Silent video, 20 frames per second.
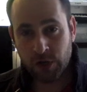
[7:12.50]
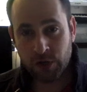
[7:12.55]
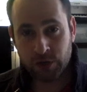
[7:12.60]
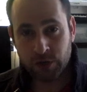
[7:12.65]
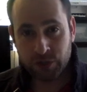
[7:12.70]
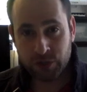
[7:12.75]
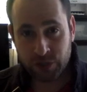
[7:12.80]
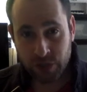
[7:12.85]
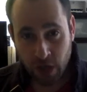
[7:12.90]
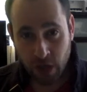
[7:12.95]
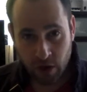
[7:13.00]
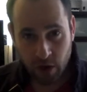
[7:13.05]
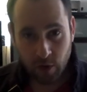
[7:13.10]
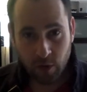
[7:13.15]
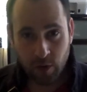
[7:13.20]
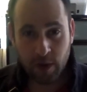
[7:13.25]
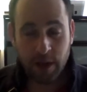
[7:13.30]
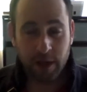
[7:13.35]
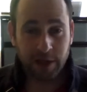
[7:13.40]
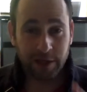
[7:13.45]

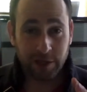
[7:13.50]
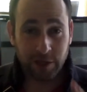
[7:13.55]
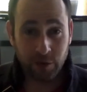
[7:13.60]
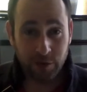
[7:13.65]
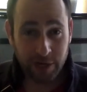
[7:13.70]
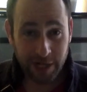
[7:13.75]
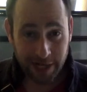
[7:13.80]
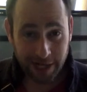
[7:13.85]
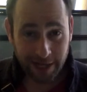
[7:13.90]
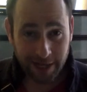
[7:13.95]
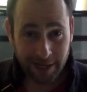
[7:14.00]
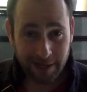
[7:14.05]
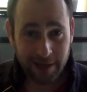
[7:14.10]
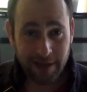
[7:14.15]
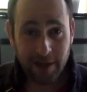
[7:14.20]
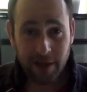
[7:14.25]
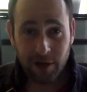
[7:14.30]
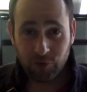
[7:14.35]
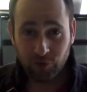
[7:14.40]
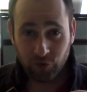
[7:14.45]
So, unity,
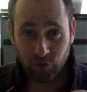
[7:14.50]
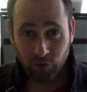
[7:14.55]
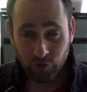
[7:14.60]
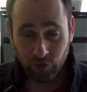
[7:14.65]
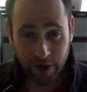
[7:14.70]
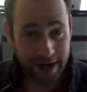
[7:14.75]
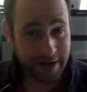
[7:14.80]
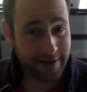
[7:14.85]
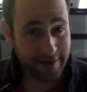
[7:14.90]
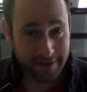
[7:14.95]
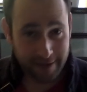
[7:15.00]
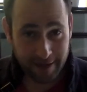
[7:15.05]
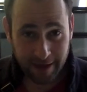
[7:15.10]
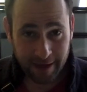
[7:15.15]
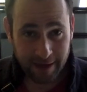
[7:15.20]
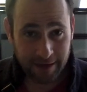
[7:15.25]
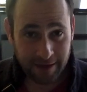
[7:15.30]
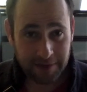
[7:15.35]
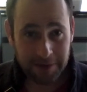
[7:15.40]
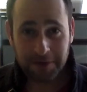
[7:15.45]
great
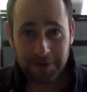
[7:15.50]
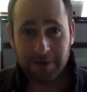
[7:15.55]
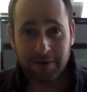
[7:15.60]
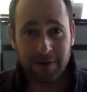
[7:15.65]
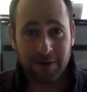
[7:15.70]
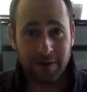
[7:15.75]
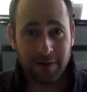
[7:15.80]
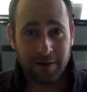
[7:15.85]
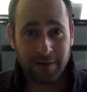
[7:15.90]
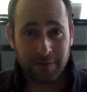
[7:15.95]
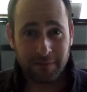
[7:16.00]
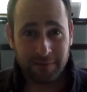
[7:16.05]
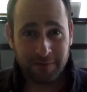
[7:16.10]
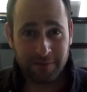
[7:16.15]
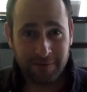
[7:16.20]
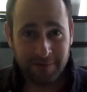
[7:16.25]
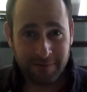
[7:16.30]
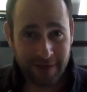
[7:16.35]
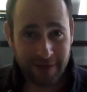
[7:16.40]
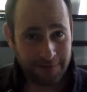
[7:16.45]
thing.
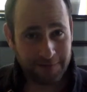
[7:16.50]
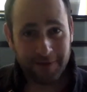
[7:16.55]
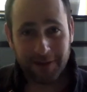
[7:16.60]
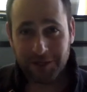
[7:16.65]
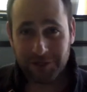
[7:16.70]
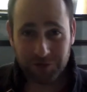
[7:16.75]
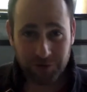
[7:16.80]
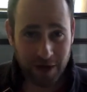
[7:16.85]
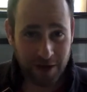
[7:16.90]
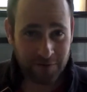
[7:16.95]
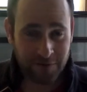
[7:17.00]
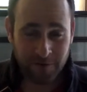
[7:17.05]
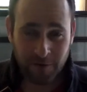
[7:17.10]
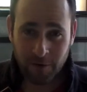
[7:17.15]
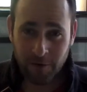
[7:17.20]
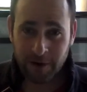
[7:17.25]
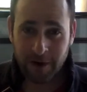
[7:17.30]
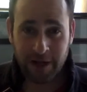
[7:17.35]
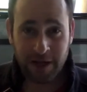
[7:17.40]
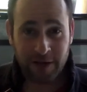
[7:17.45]
Definitely strive
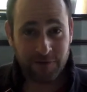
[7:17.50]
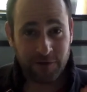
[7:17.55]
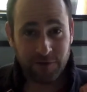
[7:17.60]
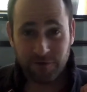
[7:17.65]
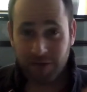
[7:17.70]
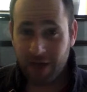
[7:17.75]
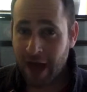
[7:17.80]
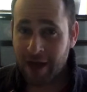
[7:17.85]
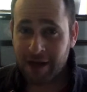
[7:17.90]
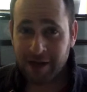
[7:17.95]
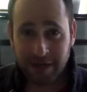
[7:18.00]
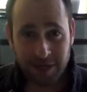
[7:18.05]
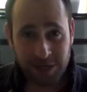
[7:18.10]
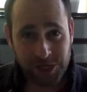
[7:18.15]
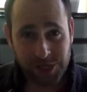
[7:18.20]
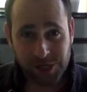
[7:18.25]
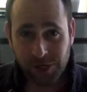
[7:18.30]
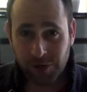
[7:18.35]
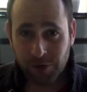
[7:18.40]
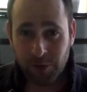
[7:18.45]
for it. If you've got an
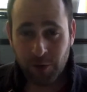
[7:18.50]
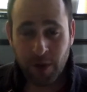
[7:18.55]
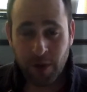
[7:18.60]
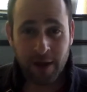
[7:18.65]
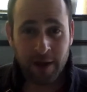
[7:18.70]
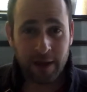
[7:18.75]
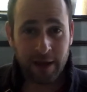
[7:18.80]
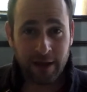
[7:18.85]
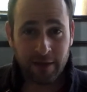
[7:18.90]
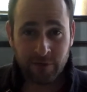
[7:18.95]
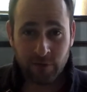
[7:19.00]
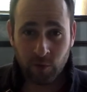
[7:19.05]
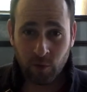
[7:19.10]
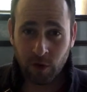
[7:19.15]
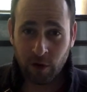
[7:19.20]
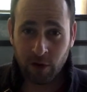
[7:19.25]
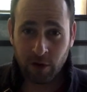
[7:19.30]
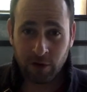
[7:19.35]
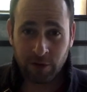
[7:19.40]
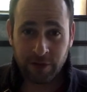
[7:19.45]
issue in the
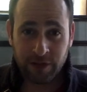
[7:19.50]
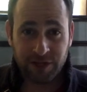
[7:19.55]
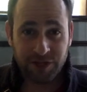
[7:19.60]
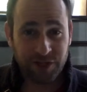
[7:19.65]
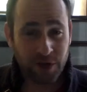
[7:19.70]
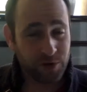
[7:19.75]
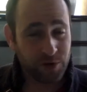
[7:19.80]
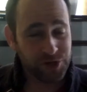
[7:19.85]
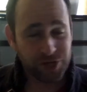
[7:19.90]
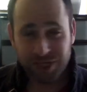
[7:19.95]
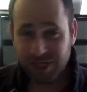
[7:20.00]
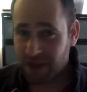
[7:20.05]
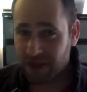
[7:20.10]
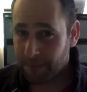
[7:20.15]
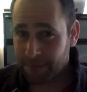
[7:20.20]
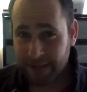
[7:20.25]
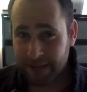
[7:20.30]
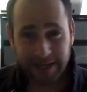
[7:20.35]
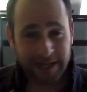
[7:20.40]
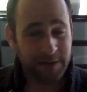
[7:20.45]
world, don't just
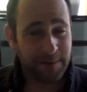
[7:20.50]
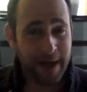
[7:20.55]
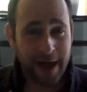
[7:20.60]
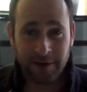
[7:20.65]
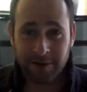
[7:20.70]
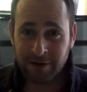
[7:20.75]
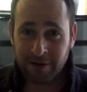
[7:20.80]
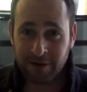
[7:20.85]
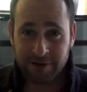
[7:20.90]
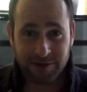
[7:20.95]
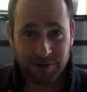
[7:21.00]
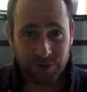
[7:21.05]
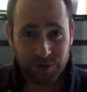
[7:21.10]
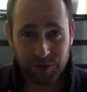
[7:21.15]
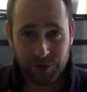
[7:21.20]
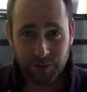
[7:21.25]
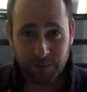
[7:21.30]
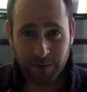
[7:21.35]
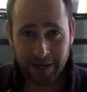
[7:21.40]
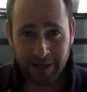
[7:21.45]
complain about it on
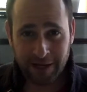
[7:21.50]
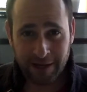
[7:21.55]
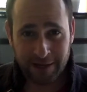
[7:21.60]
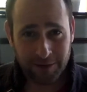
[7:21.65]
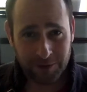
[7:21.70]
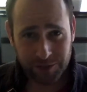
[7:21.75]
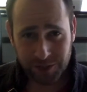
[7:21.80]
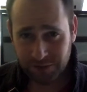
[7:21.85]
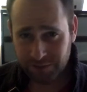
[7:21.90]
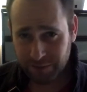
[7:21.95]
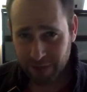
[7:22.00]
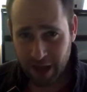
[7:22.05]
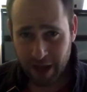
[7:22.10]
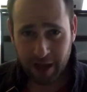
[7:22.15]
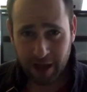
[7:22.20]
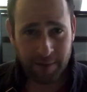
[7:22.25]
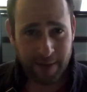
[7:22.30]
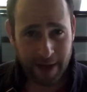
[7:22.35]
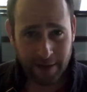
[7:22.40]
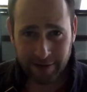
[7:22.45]
social media. Don't just
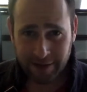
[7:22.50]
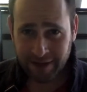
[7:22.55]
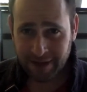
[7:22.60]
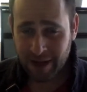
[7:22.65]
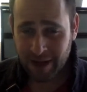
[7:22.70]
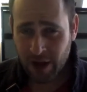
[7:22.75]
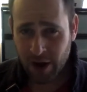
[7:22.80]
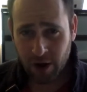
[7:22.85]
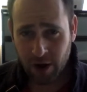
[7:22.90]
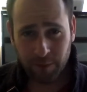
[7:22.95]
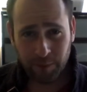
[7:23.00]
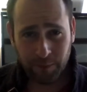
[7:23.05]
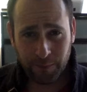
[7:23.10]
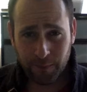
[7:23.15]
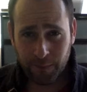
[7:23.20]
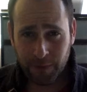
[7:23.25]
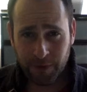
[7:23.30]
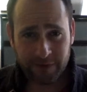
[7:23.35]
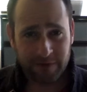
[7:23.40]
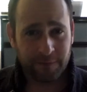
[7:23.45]
blog about it or
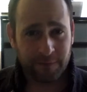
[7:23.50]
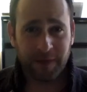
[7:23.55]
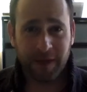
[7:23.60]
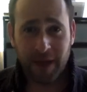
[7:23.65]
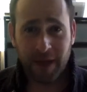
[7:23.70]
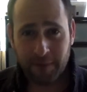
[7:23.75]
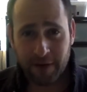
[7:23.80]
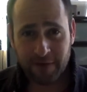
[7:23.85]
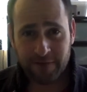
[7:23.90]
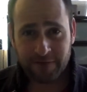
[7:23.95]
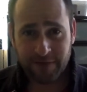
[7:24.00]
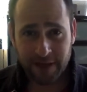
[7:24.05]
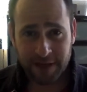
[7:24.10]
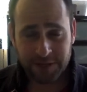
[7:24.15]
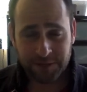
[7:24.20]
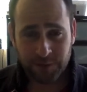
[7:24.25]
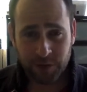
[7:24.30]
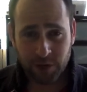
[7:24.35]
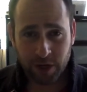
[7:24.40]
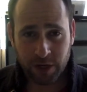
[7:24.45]
put something up on
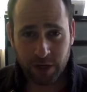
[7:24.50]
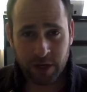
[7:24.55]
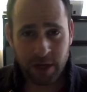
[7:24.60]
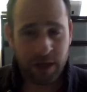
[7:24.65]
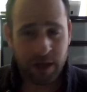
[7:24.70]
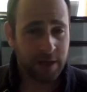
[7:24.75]
Facebook.